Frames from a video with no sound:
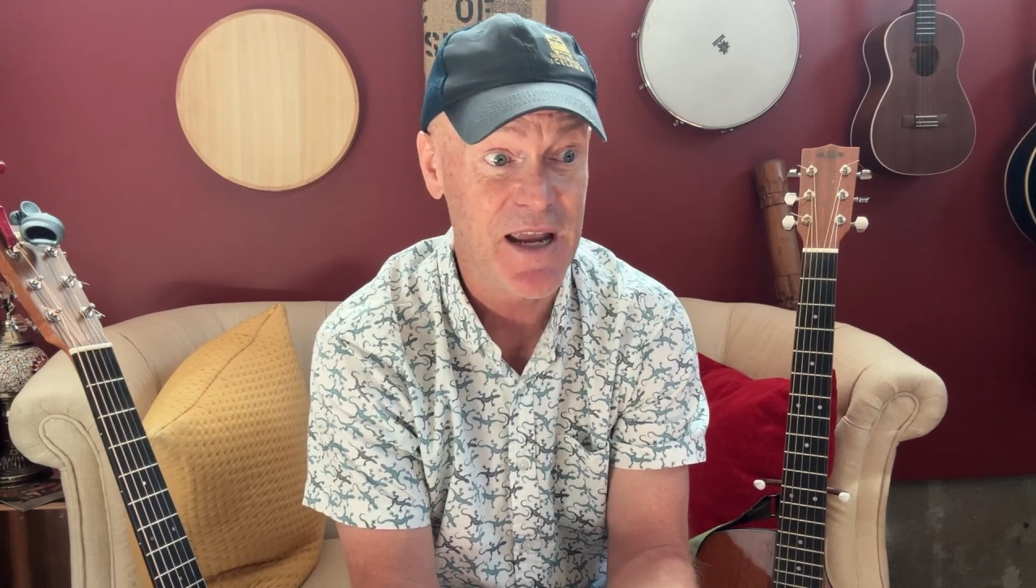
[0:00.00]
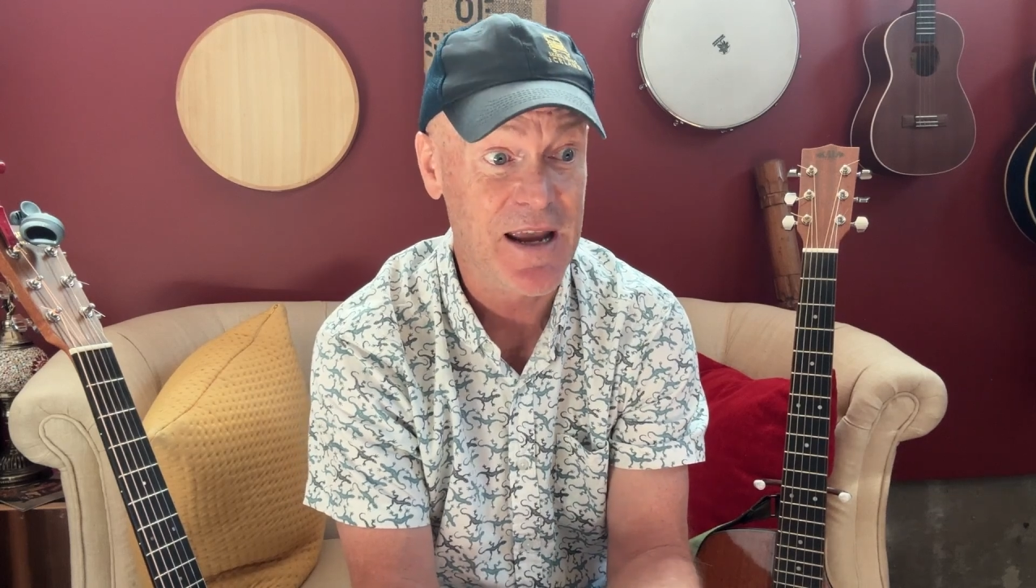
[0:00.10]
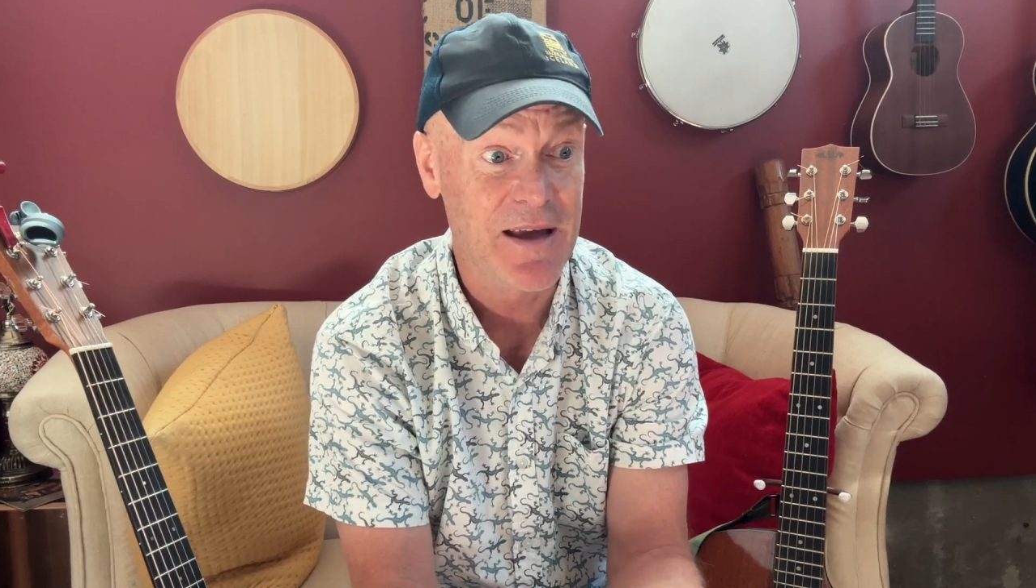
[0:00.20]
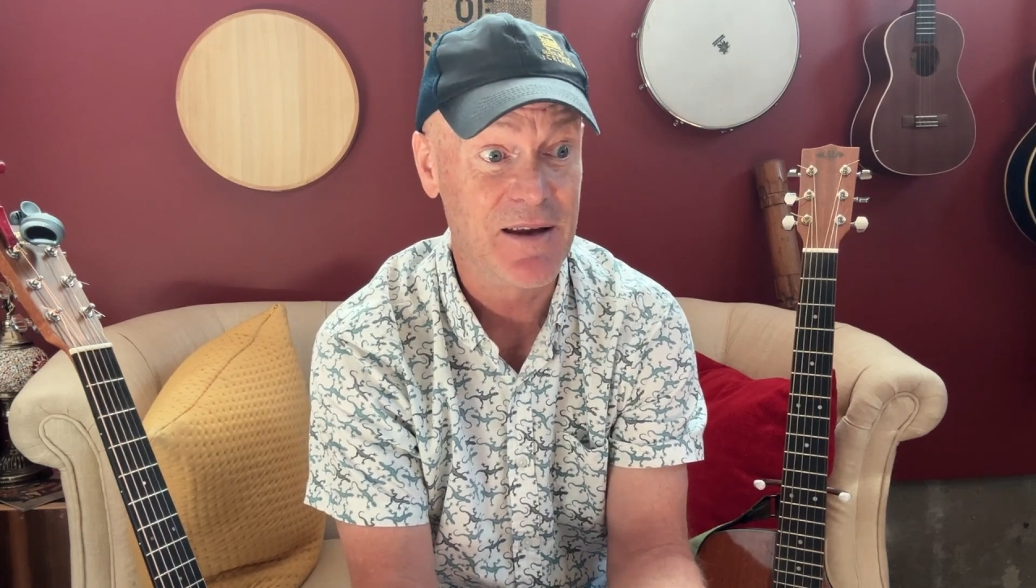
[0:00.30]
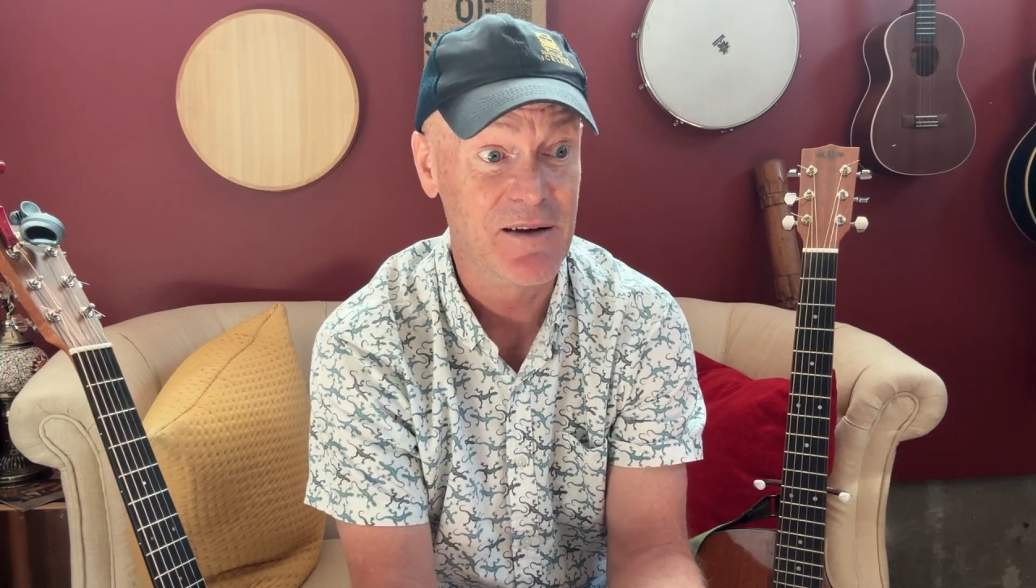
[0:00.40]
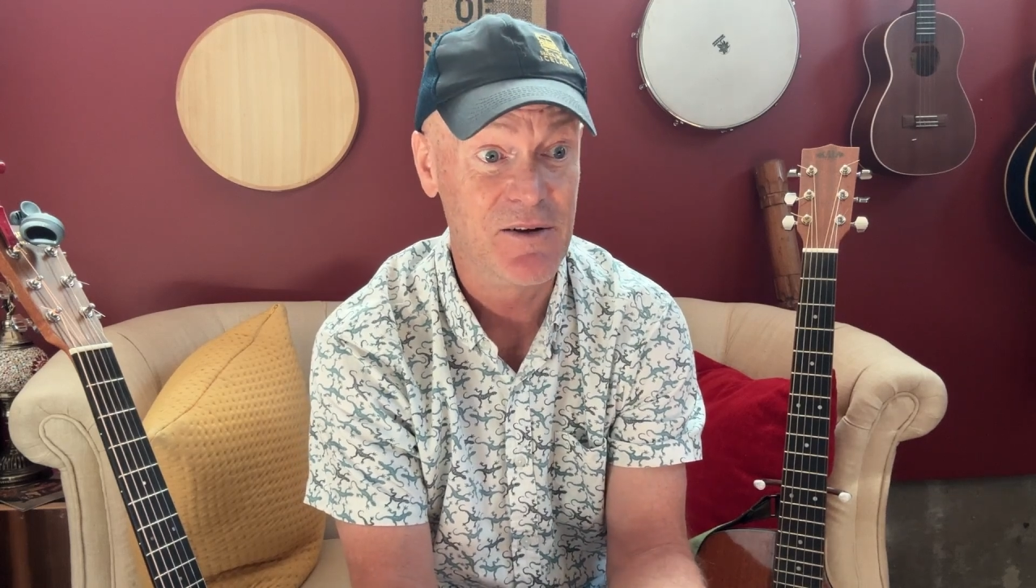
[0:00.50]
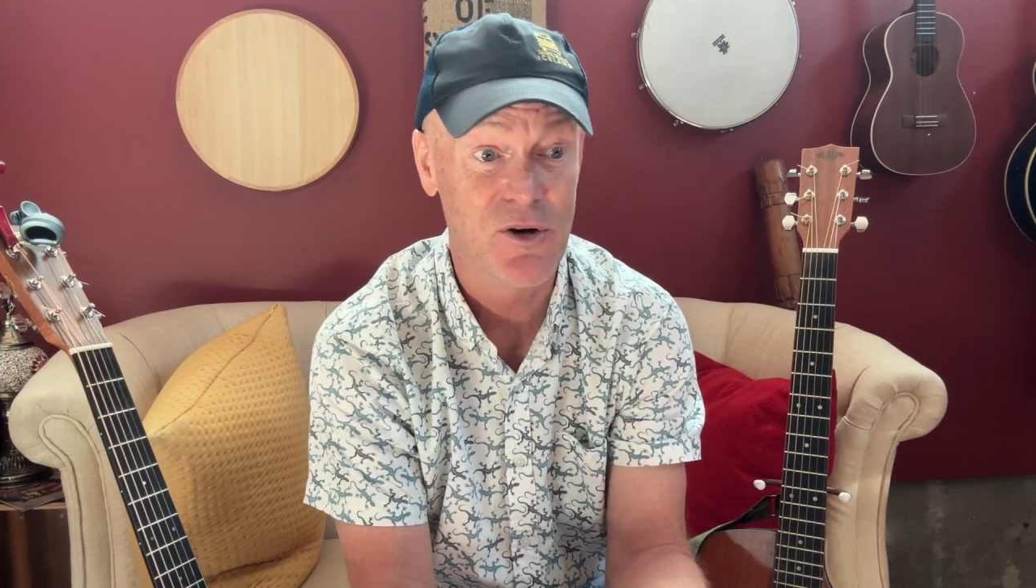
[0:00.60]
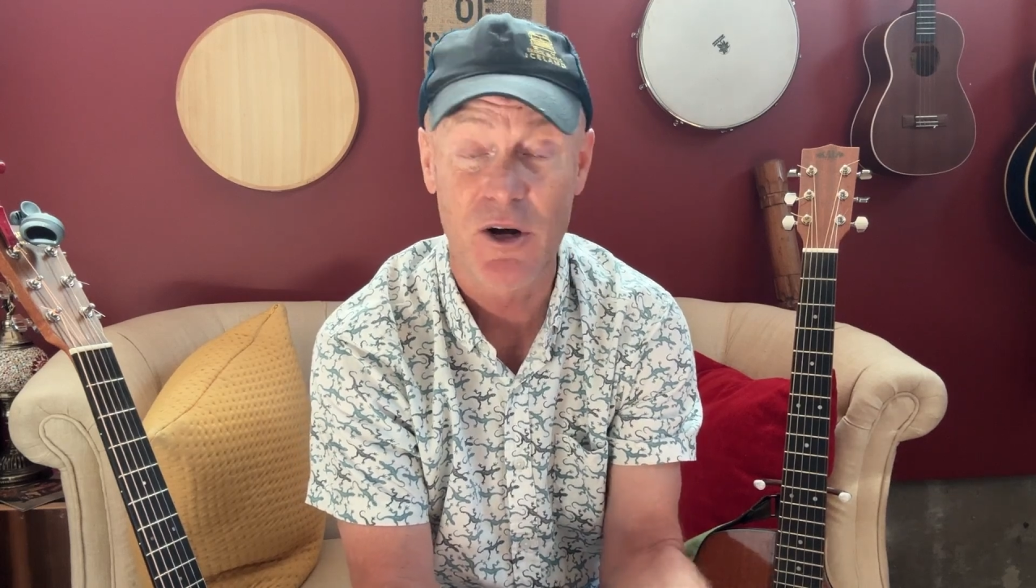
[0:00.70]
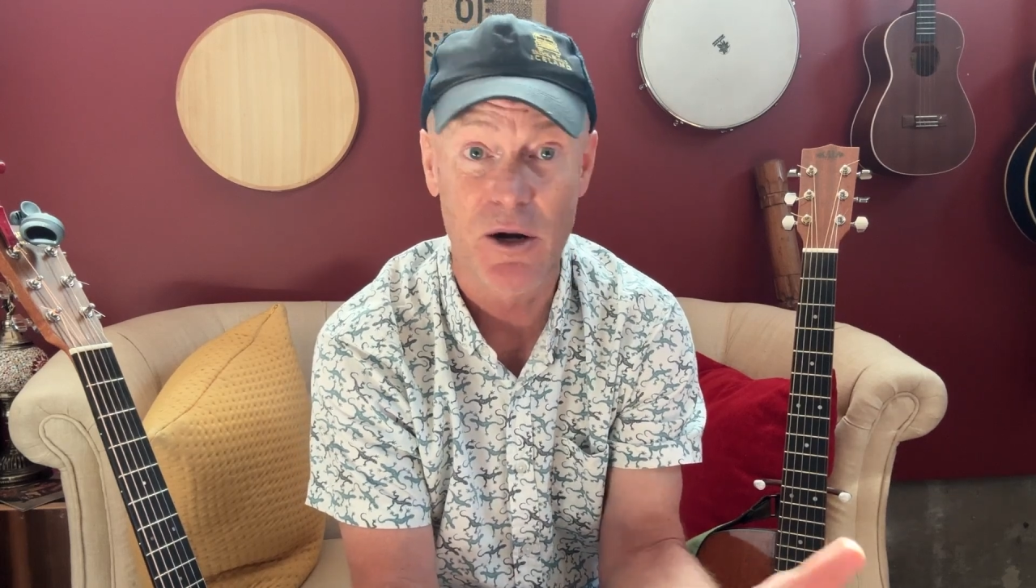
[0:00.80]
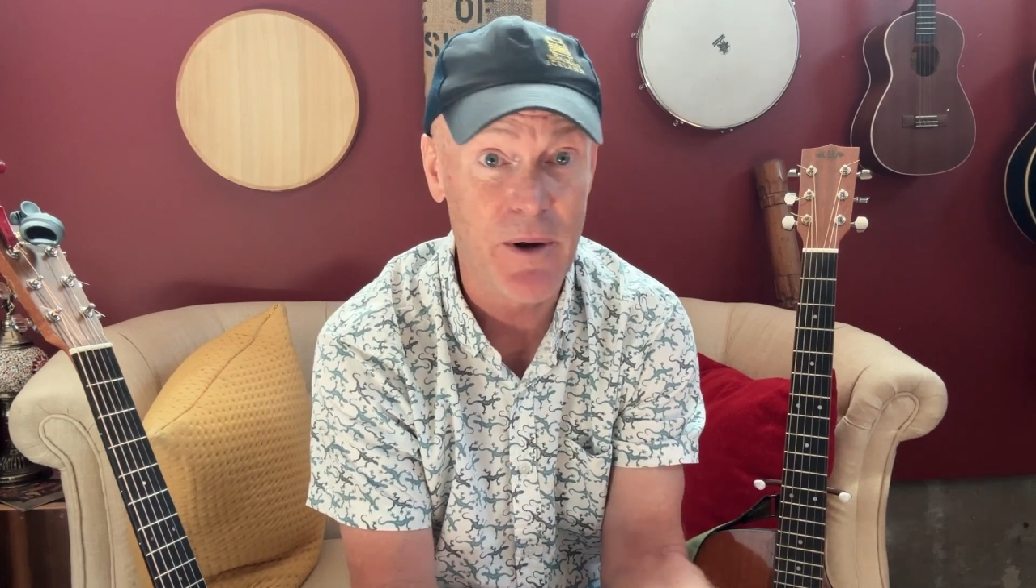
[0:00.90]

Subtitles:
and you're gonna